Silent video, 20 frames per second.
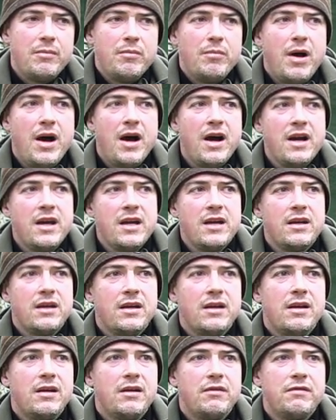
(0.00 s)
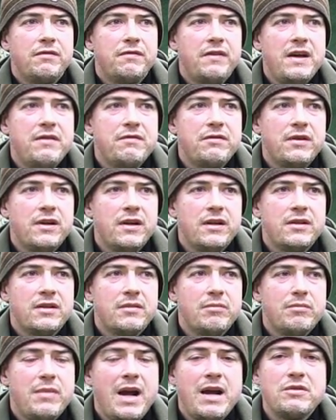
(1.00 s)
my
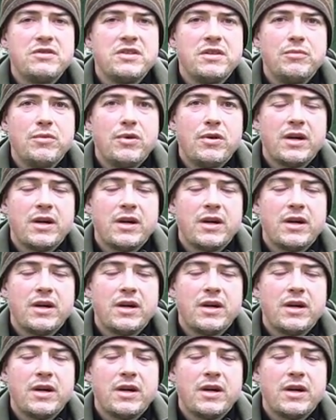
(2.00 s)
favourite mountain